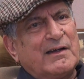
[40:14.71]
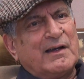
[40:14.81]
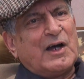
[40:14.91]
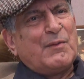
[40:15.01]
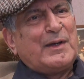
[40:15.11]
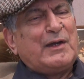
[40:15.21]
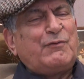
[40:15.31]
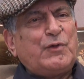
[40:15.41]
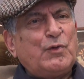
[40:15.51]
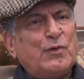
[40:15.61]
How many
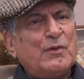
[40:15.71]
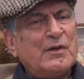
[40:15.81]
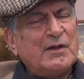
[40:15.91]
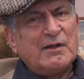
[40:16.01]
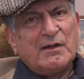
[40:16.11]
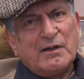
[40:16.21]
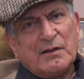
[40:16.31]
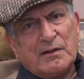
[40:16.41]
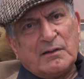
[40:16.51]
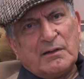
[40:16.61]
of you
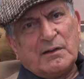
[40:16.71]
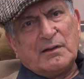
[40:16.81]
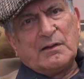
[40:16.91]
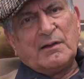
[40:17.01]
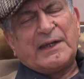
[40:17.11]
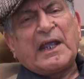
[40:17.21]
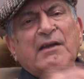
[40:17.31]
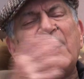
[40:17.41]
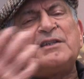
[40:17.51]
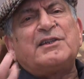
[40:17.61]

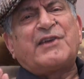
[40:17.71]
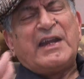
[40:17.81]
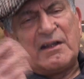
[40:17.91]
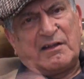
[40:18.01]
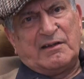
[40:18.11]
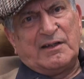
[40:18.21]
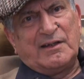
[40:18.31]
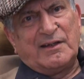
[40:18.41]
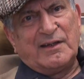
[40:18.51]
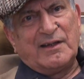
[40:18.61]
recognized the drink?
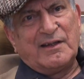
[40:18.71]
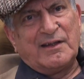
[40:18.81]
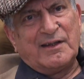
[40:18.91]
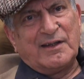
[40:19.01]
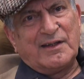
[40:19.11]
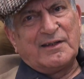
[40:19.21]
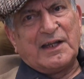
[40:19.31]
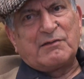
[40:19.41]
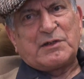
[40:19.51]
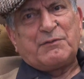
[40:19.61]

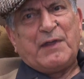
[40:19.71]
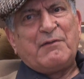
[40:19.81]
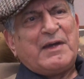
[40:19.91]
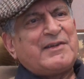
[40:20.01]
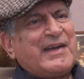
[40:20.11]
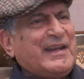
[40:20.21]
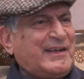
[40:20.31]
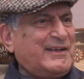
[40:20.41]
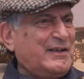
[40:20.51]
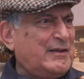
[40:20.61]
That it was a favorite
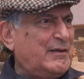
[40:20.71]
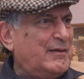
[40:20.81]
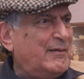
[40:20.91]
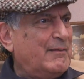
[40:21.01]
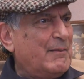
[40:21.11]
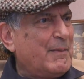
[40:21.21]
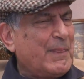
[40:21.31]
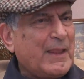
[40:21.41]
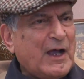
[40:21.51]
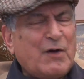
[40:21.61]
drink.
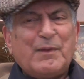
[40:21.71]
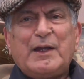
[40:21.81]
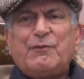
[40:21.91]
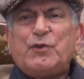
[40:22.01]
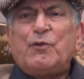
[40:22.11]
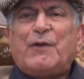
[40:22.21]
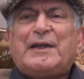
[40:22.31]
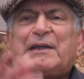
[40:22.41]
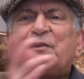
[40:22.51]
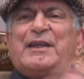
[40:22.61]
How many of you
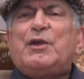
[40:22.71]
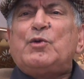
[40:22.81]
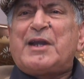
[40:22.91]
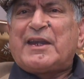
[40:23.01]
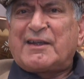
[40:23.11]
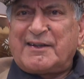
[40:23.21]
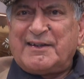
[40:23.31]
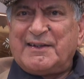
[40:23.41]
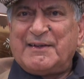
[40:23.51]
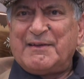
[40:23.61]
felt it was a new drink
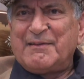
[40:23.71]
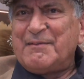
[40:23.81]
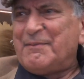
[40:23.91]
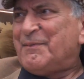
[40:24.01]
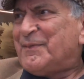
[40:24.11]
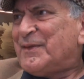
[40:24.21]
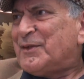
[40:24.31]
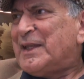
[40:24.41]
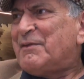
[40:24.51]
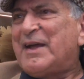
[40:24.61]
that
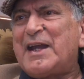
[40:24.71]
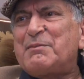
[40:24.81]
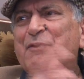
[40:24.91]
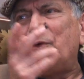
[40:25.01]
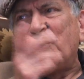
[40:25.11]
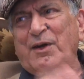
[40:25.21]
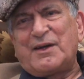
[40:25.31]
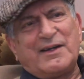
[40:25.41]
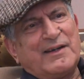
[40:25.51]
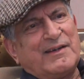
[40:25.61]
you never had before?
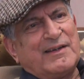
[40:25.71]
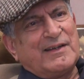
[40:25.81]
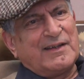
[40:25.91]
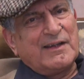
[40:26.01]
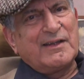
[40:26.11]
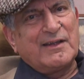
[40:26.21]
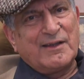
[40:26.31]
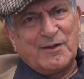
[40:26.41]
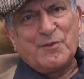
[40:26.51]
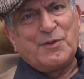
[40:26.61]

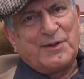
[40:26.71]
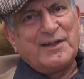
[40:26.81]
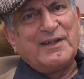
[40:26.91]
Good.